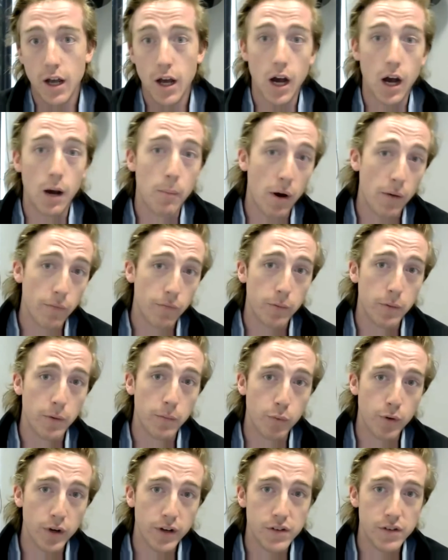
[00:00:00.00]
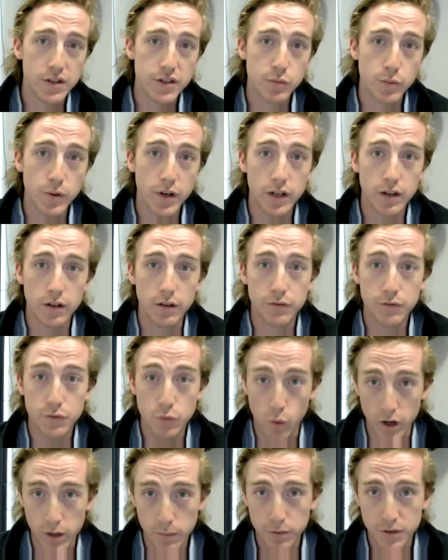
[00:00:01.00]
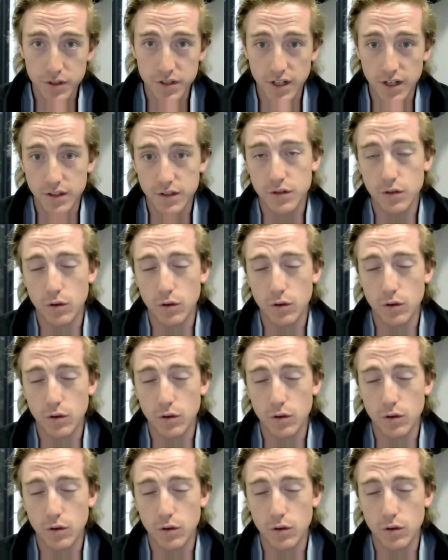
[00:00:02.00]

up from the previous week of 20%.